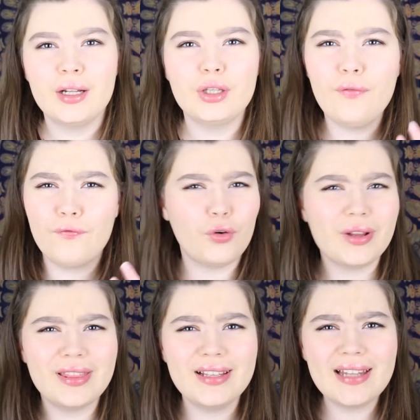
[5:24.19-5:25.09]
The
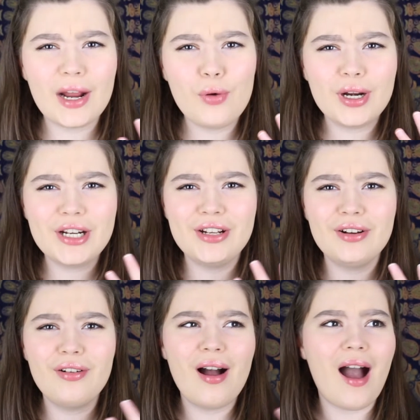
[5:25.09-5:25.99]
fourth thing that I want to
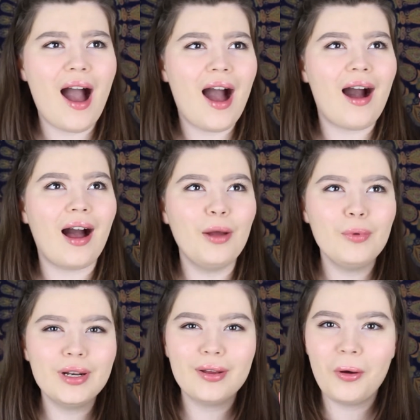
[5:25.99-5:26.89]
do, I
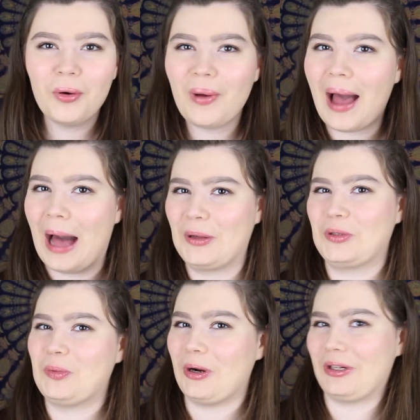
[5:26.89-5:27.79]
want to go to a
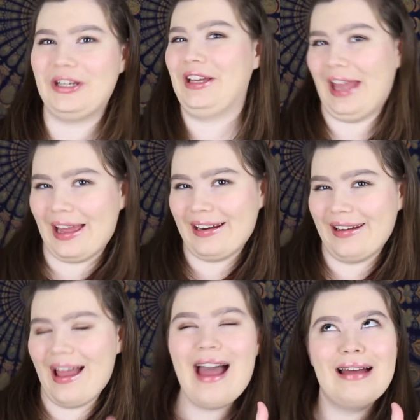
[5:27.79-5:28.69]
house party again.